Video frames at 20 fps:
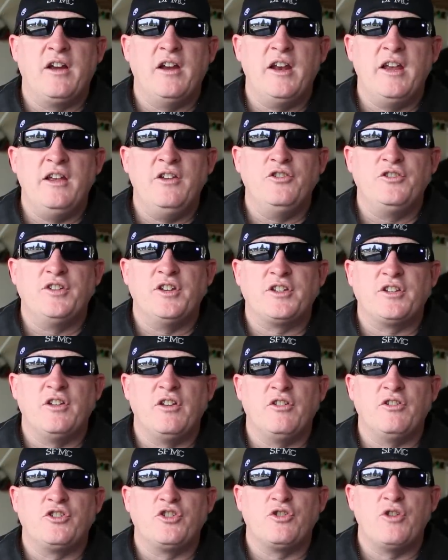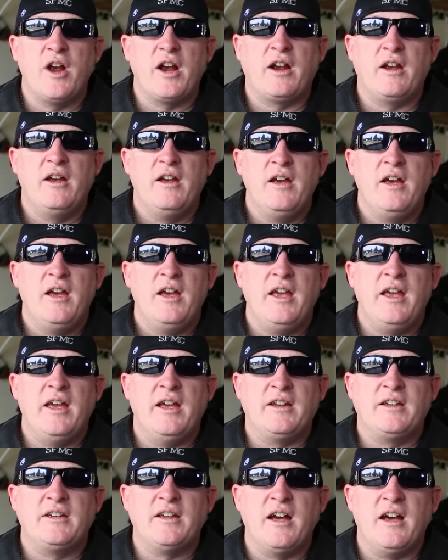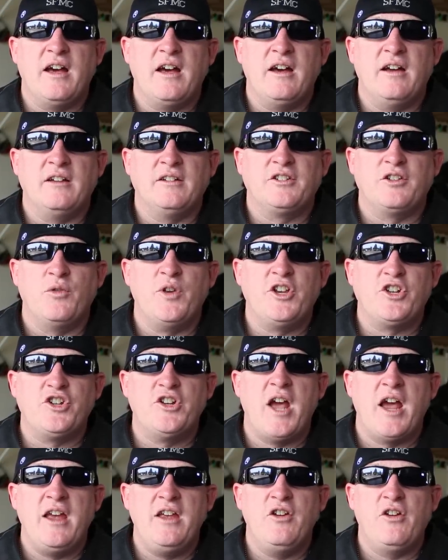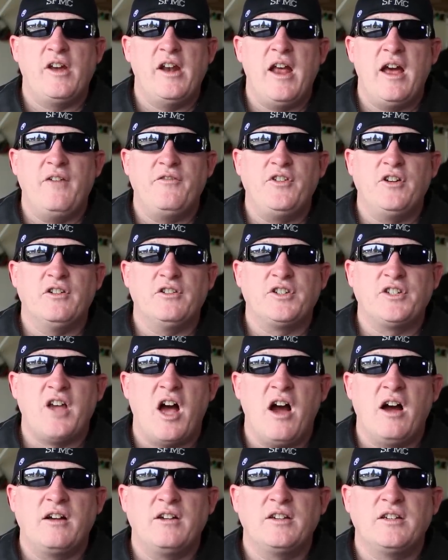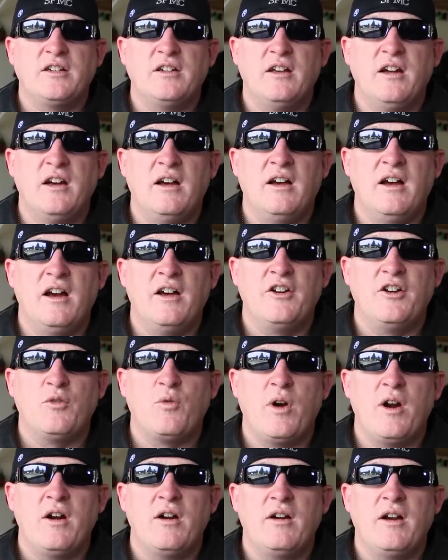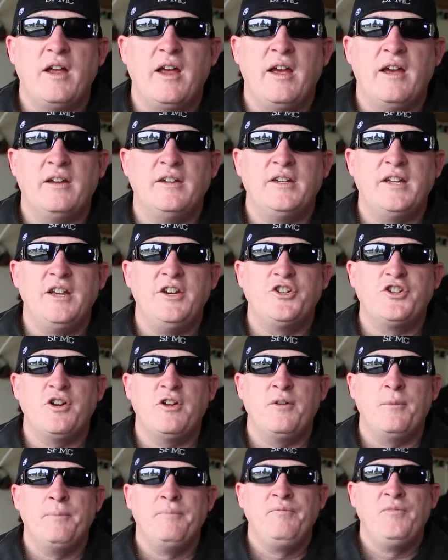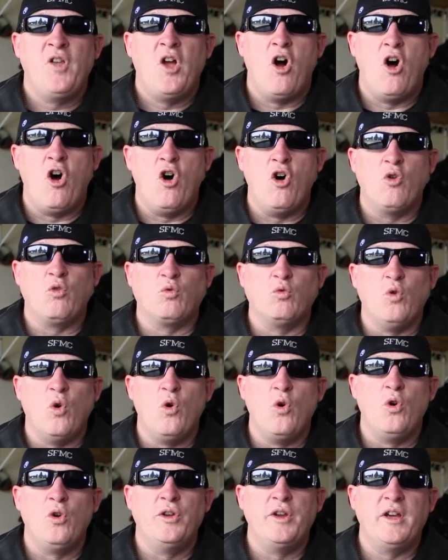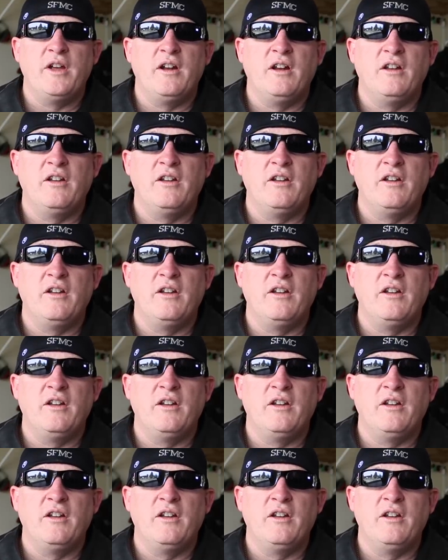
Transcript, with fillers: could have used this little trick. So each day you can have your socks, underwear, and t-shirt all rolled in a